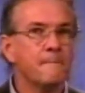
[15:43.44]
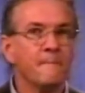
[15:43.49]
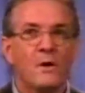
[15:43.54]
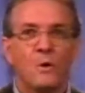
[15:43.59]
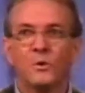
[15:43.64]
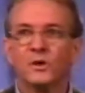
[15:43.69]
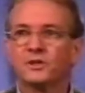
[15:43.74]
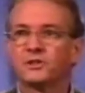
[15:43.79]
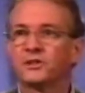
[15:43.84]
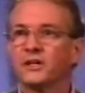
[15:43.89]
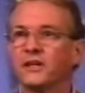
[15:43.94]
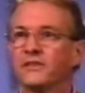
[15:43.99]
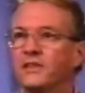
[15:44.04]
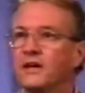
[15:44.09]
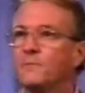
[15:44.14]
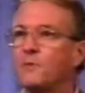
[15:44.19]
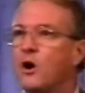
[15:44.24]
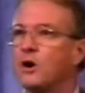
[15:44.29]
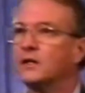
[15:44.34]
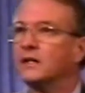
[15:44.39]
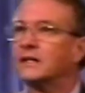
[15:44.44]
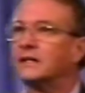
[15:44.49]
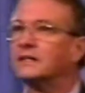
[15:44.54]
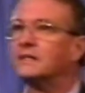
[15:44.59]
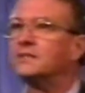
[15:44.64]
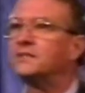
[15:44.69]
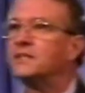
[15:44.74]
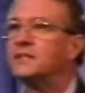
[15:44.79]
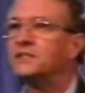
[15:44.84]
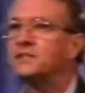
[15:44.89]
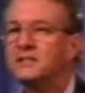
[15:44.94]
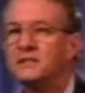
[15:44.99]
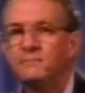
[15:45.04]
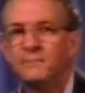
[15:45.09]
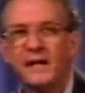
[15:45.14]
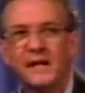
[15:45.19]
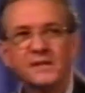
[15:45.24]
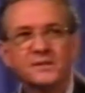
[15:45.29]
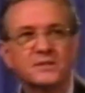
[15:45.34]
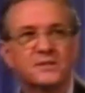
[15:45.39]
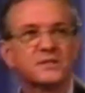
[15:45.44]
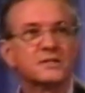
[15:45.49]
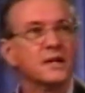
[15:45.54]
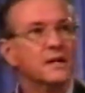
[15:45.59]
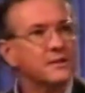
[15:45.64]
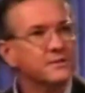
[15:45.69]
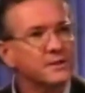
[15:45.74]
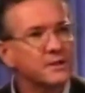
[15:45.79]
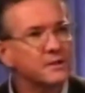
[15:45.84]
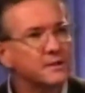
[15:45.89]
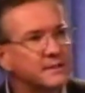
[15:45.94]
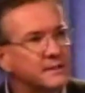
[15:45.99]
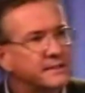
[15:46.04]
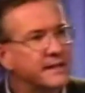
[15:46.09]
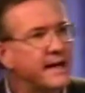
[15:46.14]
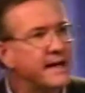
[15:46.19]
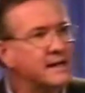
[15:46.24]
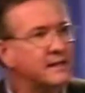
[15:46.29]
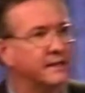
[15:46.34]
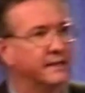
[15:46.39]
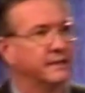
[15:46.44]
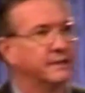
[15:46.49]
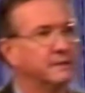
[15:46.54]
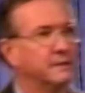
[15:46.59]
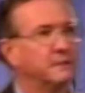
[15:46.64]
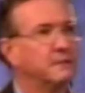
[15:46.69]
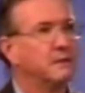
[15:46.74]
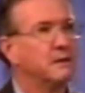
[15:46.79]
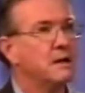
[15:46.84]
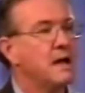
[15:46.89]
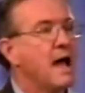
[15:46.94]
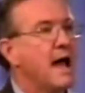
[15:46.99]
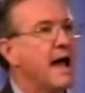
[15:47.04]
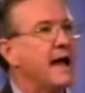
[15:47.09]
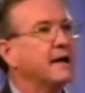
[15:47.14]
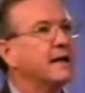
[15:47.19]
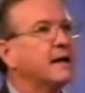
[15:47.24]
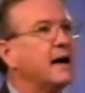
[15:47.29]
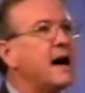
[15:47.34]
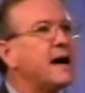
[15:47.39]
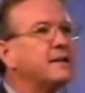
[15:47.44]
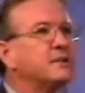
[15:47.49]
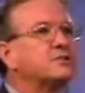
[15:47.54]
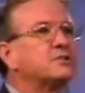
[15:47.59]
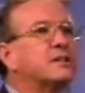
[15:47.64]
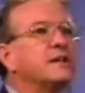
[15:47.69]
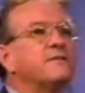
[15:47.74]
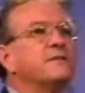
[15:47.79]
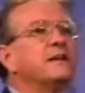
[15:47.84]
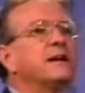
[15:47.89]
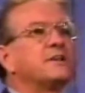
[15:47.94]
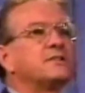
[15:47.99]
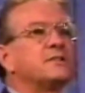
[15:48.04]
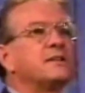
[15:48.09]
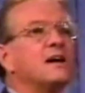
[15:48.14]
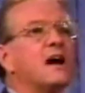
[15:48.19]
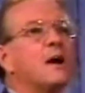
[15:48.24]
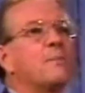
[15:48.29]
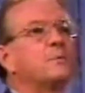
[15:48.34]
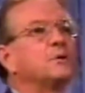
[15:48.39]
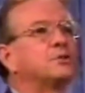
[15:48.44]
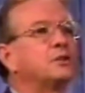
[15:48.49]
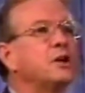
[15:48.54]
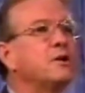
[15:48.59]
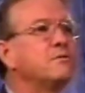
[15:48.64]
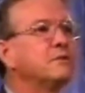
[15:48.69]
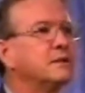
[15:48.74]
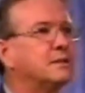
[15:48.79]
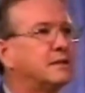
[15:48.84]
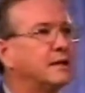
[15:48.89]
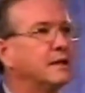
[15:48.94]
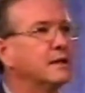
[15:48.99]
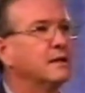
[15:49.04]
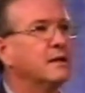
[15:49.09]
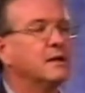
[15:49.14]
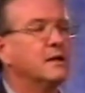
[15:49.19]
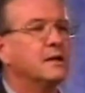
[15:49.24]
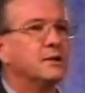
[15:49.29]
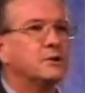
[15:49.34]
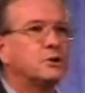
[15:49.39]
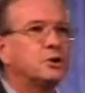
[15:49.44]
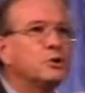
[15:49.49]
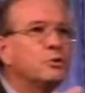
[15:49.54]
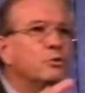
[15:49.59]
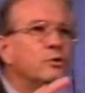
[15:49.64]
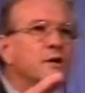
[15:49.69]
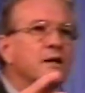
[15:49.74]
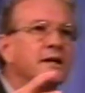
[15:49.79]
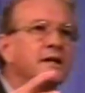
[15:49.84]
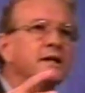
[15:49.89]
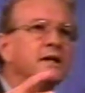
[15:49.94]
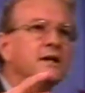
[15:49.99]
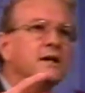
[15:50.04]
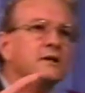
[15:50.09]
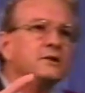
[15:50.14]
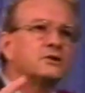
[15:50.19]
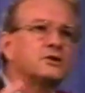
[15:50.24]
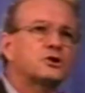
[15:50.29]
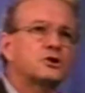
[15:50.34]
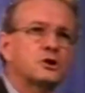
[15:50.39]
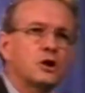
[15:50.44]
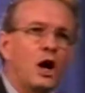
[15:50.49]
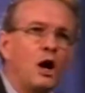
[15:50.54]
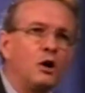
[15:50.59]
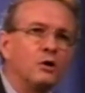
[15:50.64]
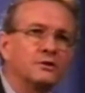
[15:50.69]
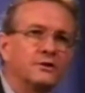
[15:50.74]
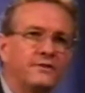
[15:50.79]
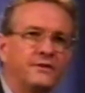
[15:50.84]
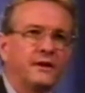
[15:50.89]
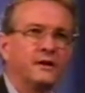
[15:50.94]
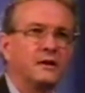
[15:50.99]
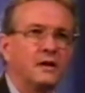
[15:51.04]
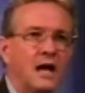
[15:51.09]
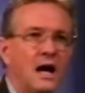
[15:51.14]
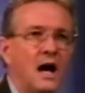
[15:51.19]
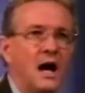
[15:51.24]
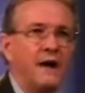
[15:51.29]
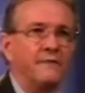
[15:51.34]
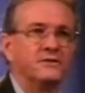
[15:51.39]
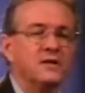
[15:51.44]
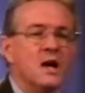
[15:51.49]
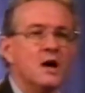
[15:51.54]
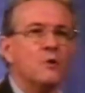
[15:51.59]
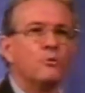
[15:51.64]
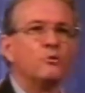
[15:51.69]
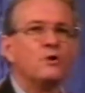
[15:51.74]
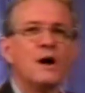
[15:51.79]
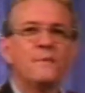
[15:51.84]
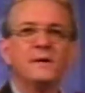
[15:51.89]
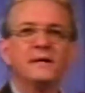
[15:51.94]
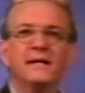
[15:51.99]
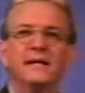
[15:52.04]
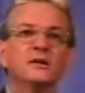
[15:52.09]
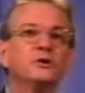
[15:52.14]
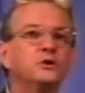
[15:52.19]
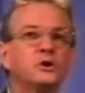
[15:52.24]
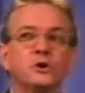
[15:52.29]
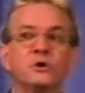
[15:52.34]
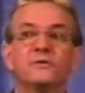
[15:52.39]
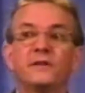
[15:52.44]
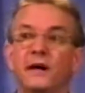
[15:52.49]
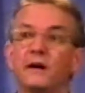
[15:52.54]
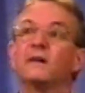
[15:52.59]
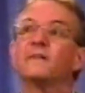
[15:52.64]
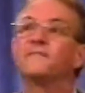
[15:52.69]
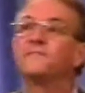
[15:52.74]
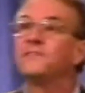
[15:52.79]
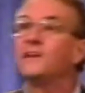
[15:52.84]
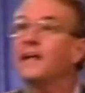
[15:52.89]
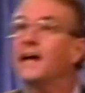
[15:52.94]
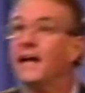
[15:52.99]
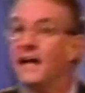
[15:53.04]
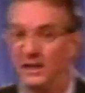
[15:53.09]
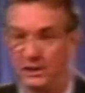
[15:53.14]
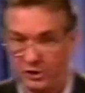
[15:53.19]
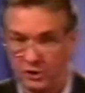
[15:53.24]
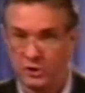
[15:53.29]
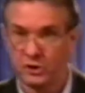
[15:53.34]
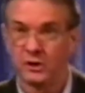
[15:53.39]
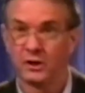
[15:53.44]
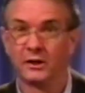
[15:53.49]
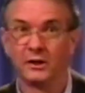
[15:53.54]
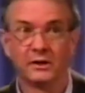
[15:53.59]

We see them on a consistent basis, nearly daily. And God has given us the opportunity to really salt their lives, rub it into their flesh.